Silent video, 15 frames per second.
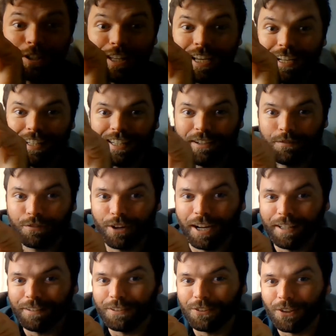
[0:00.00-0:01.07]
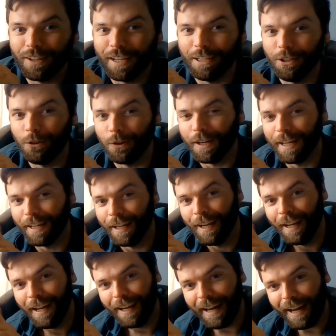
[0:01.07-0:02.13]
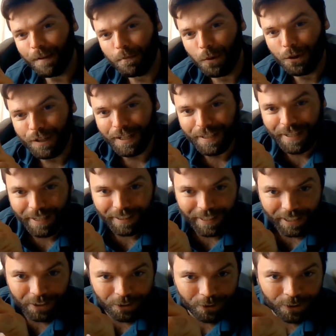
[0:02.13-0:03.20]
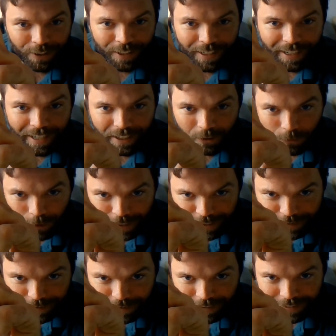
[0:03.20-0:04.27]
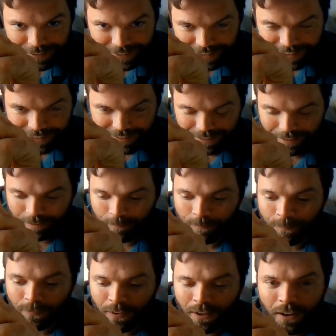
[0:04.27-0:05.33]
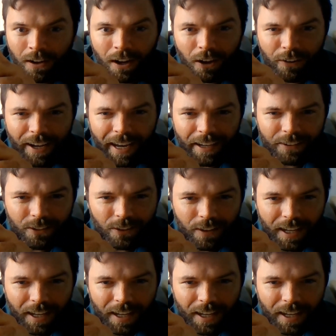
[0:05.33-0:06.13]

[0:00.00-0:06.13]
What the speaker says: lightly, friends, so that you can add more detail later and erase easy. Okay, so